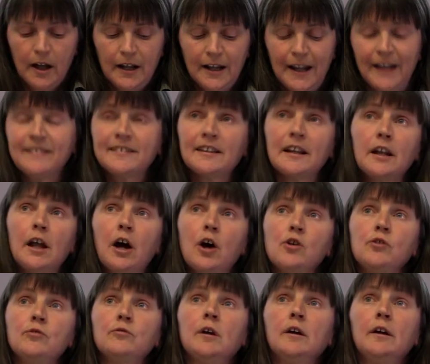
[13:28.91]
let
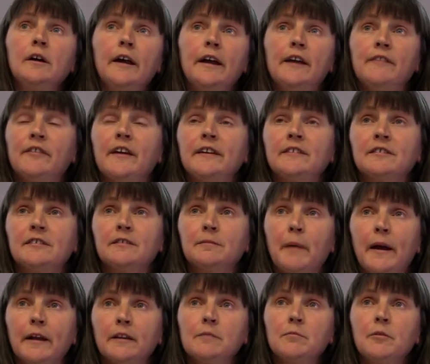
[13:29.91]
alone if they
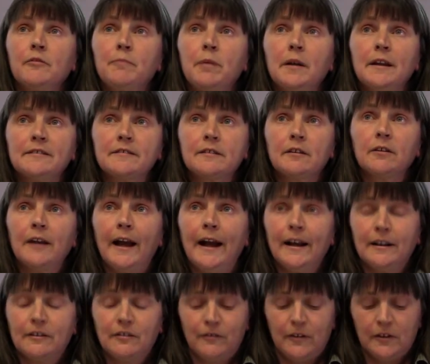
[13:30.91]
suspect them of political
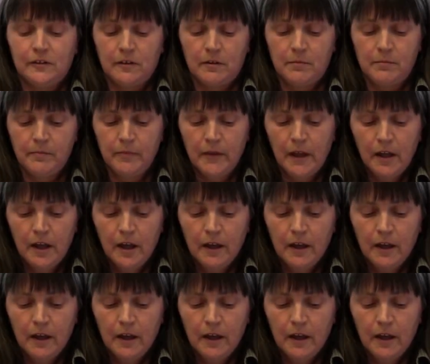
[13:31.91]
activism,